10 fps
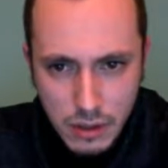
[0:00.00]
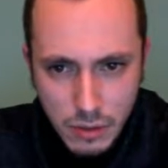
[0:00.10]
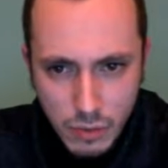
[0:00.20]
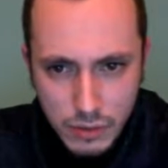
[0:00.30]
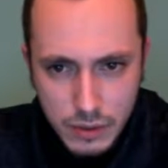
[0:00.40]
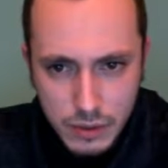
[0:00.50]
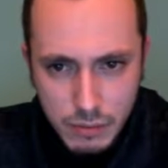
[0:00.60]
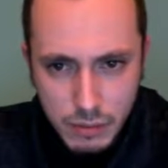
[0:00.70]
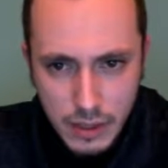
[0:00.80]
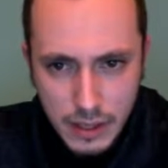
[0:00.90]
I wanted to
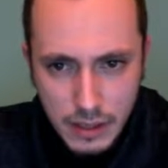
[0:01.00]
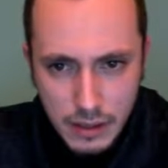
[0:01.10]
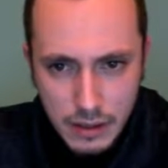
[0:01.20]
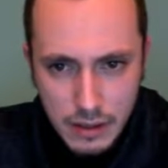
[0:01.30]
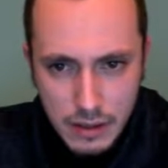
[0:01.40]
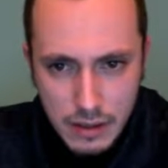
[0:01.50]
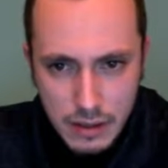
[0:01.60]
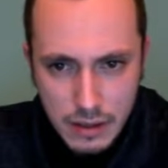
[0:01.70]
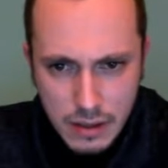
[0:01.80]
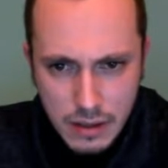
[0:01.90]
play.
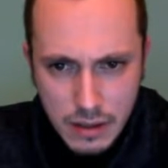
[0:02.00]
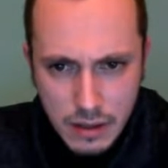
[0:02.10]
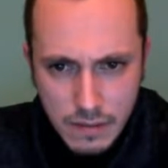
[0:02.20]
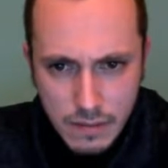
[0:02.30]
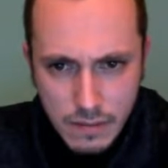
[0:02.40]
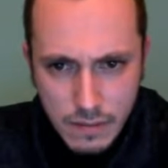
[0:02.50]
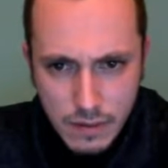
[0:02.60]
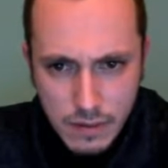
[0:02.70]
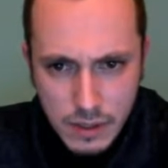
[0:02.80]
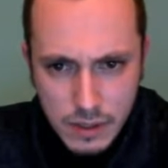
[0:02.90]

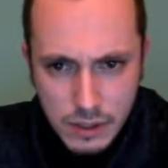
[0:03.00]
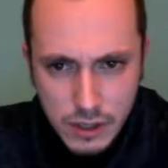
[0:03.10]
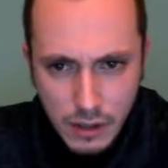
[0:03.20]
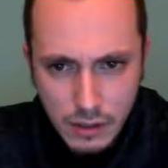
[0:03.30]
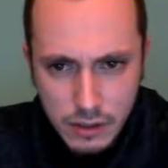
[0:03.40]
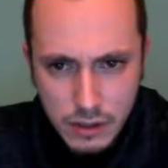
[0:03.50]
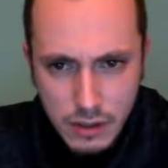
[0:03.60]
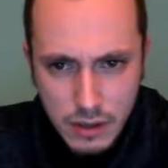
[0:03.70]
Where's his challenge?